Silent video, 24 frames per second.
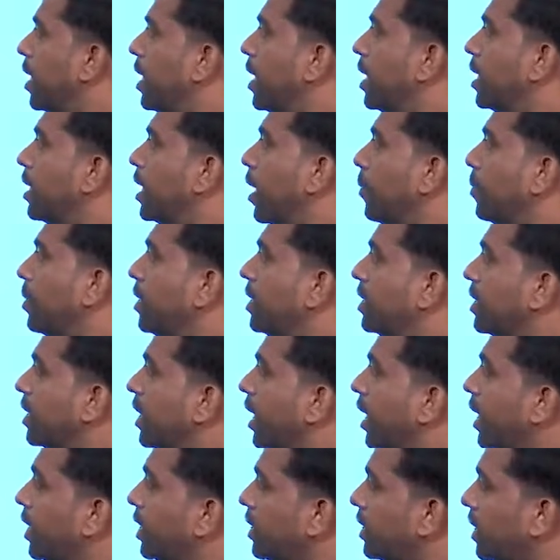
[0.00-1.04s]
Capital
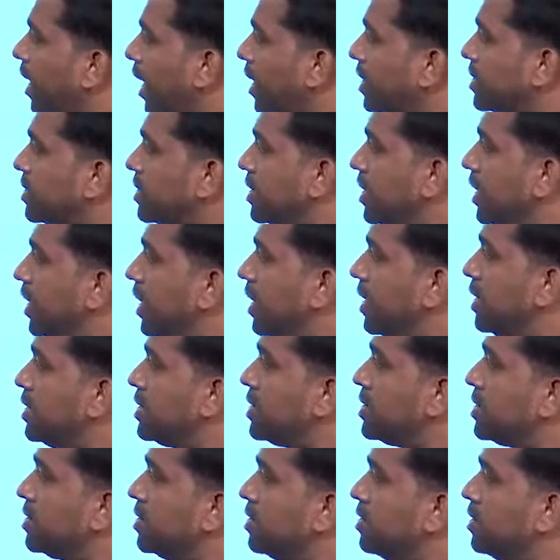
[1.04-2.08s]
gain tax
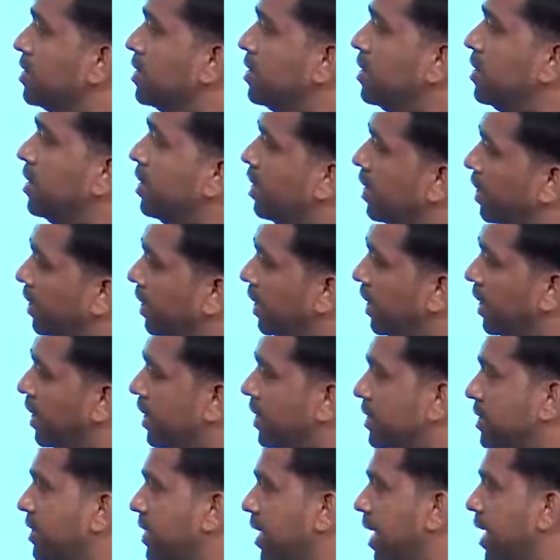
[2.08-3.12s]
is a
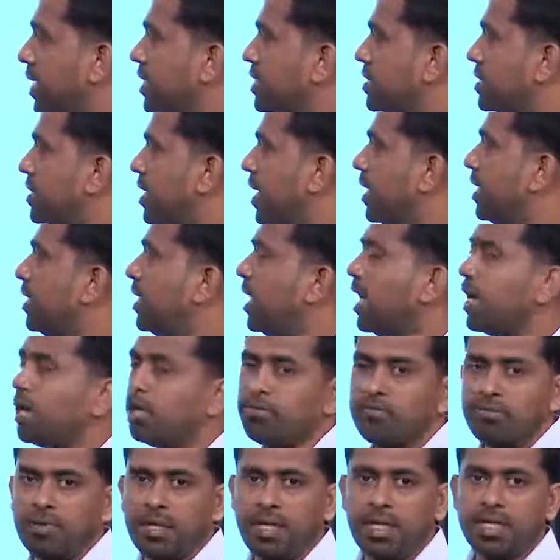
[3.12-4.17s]
direct tax and tariff
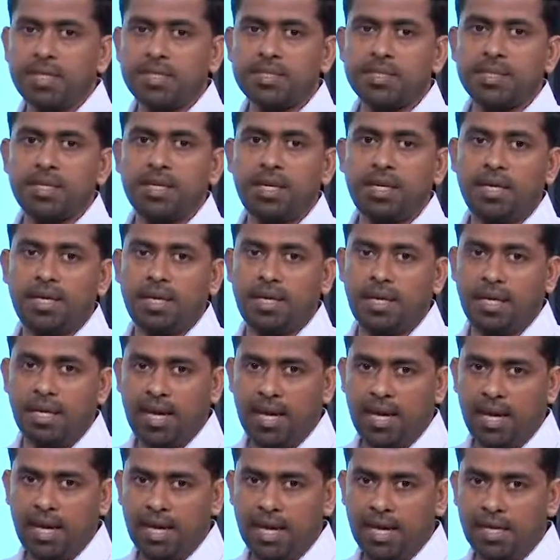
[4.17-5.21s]
is
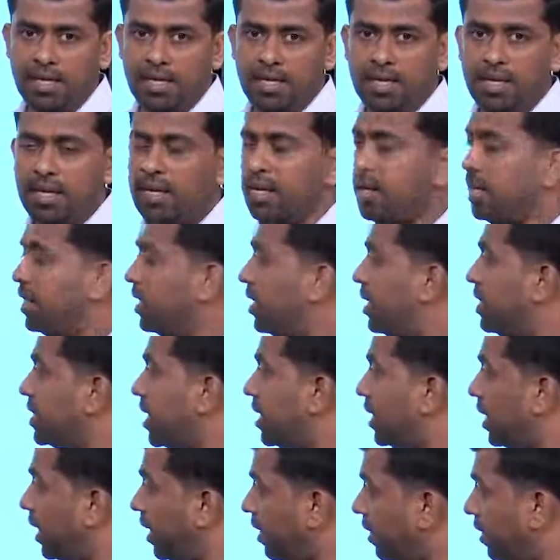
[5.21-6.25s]

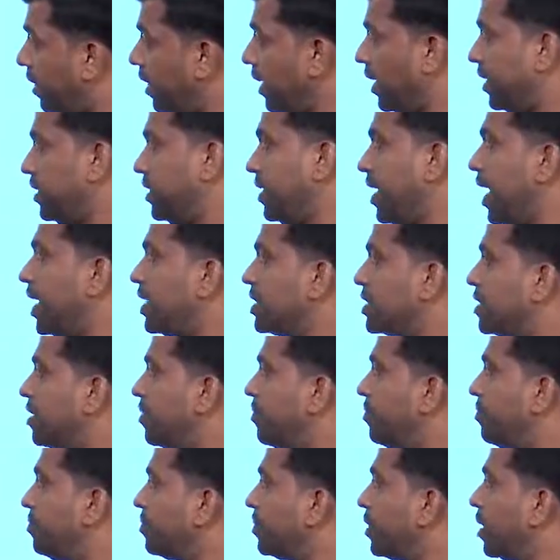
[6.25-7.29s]
an indirect tax.
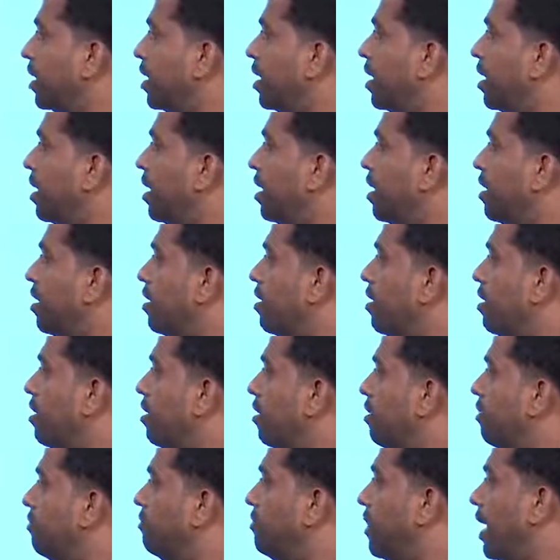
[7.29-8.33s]

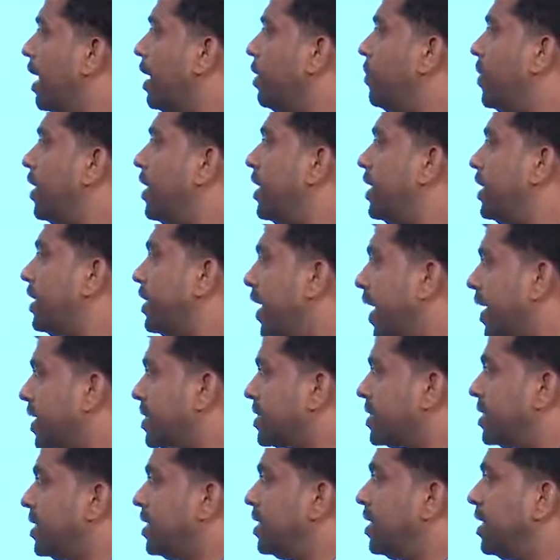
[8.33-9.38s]
Value added
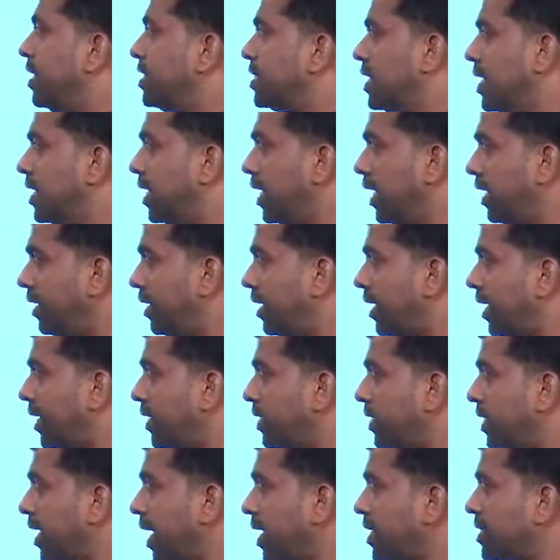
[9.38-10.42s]
tax is an
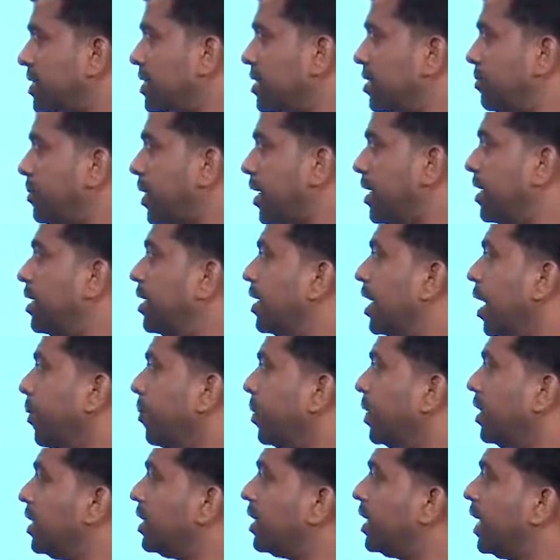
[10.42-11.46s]
indirect tax, but
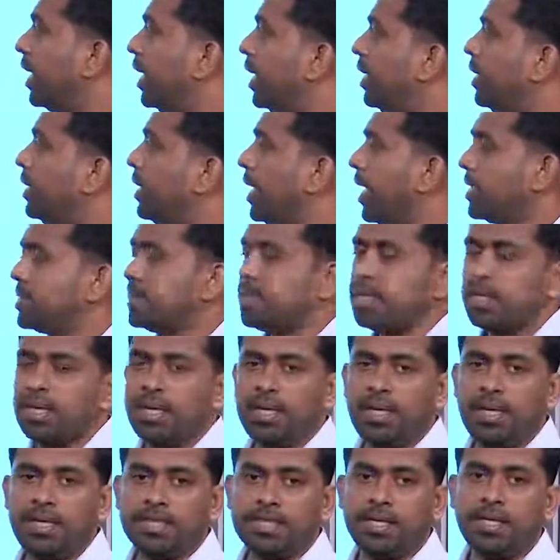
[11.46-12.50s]
capital gain tax
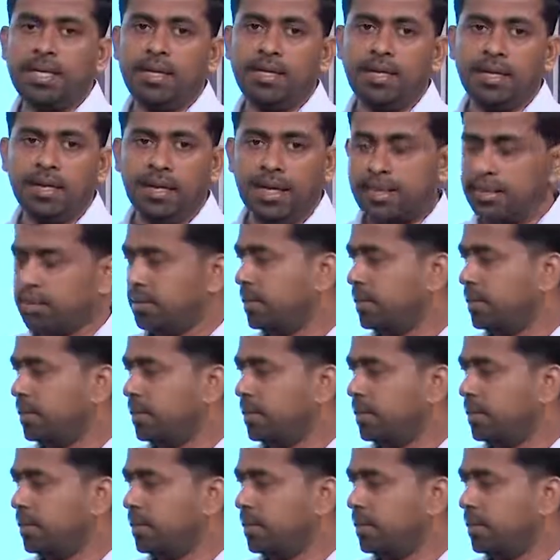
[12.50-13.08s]
is an indirect